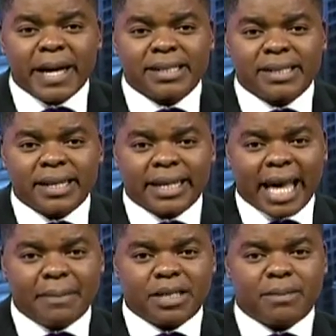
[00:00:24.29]
based in the
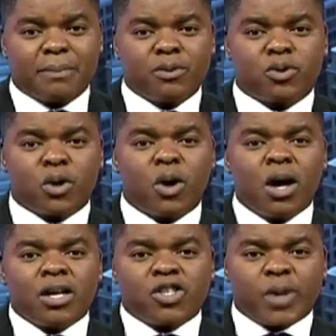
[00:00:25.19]
capital, Maputo.
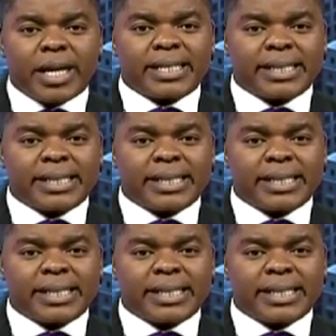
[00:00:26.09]
Joining